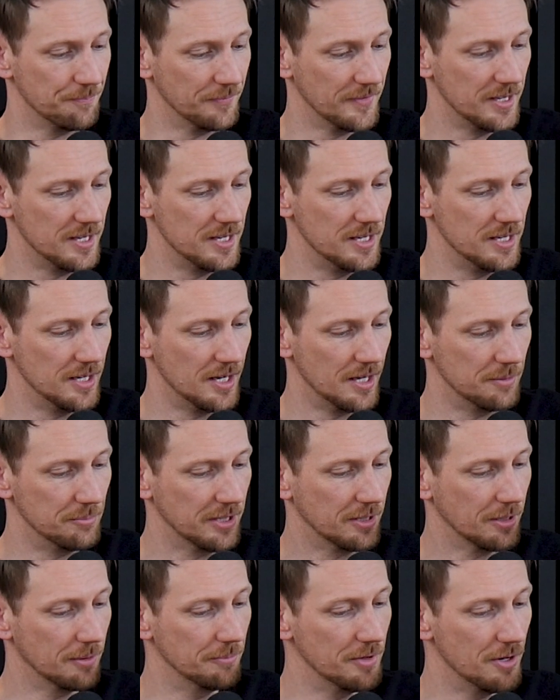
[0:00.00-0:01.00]
he had
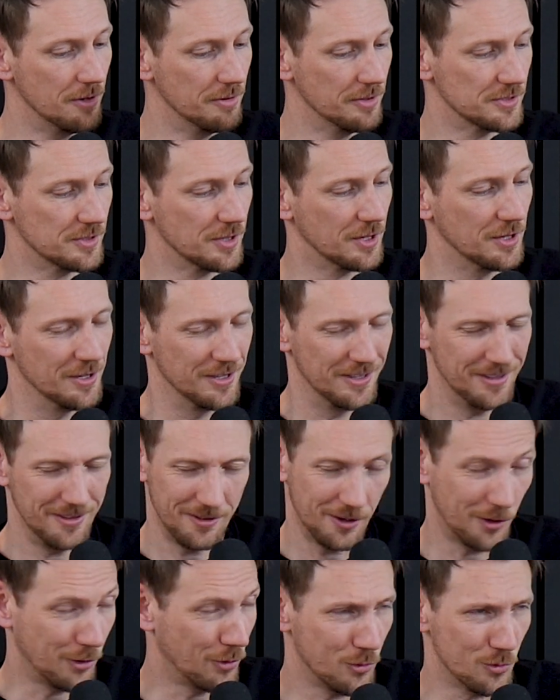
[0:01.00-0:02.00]
become known as
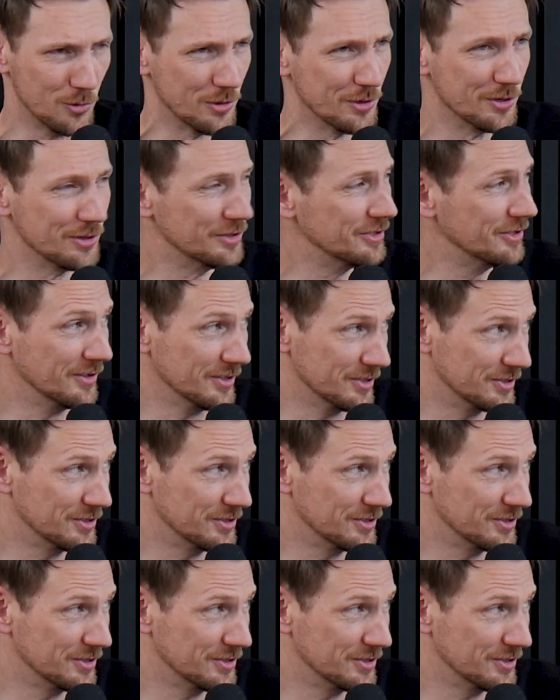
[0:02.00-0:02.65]
the coroner to the